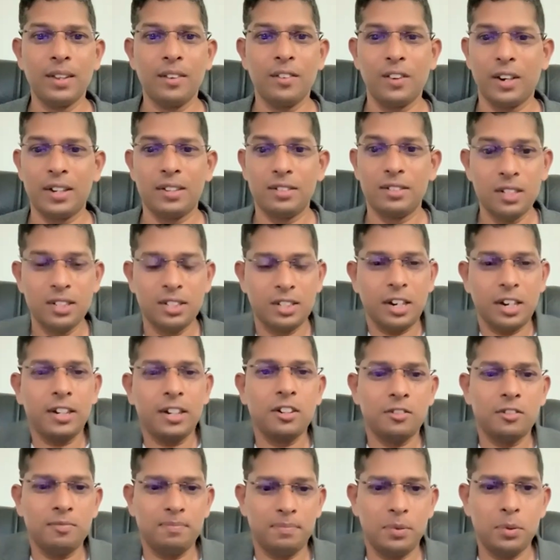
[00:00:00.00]
right? These kind
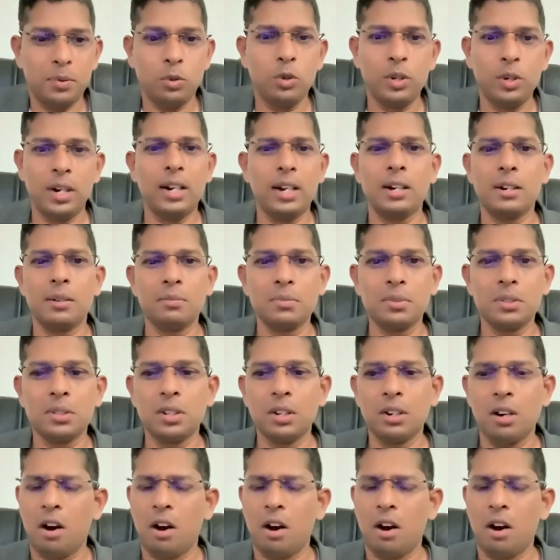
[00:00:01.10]
of programs,